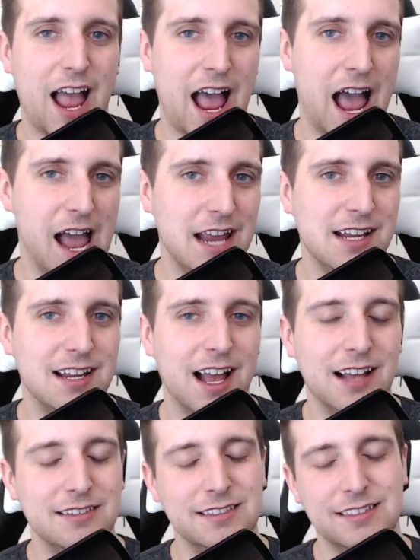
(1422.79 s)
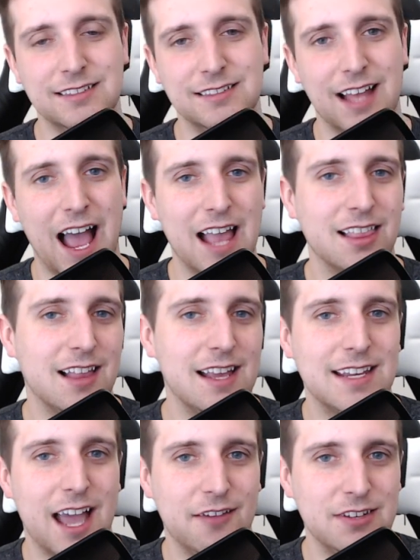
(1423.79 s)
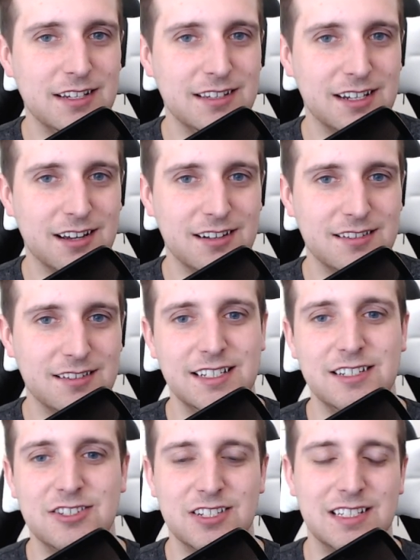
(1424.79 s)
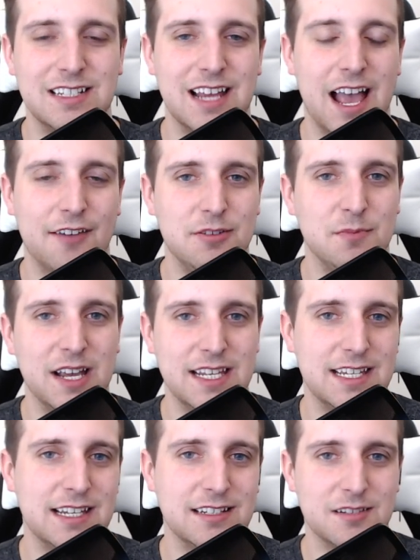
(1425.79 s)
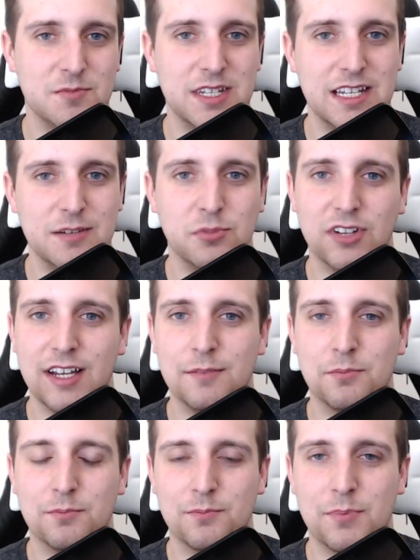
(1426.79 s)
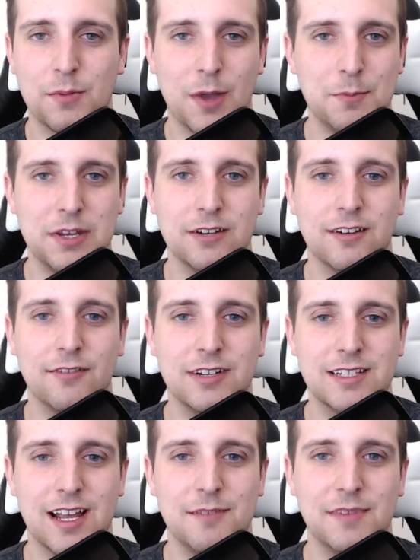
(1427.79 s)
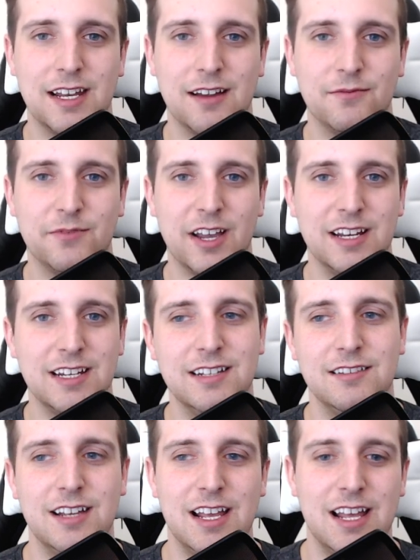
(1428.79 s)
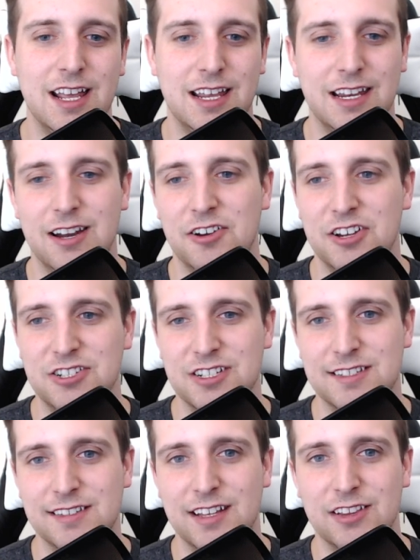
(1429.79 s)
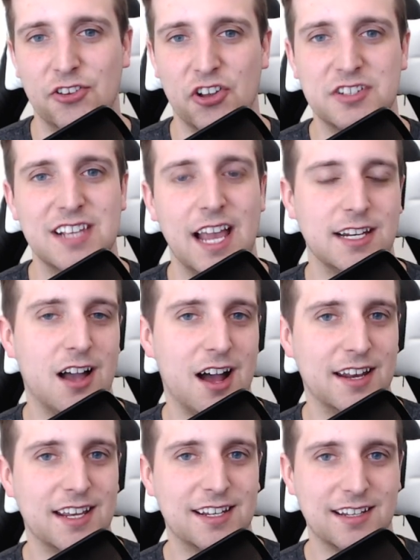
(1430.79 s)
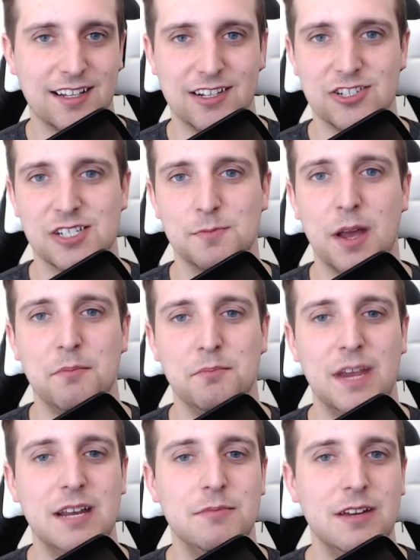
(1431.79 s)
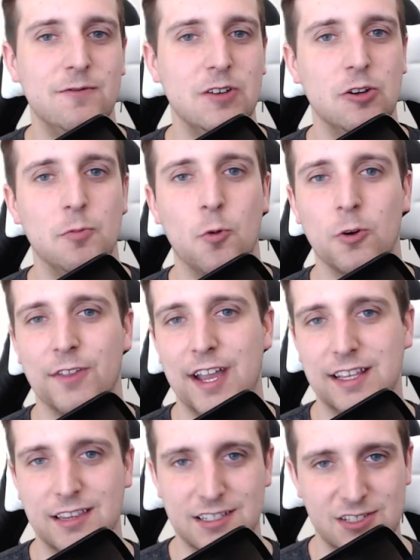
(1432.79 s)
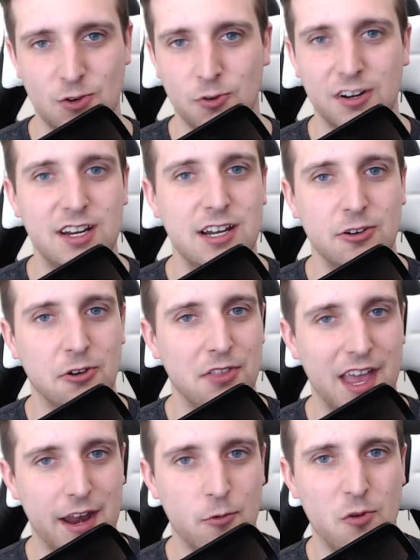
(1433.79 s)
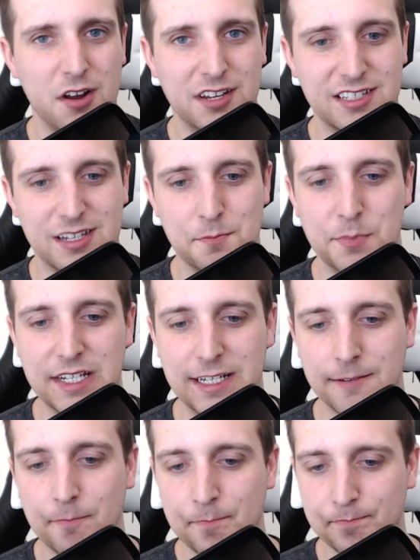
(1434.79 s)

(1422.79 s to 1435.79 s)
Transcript: I like having in the cutscene, just having my Kingdom Keyblade appear every time that I'm fighting. It looks iconic, and it just made me feel more like the Sora hero that I wanted to be.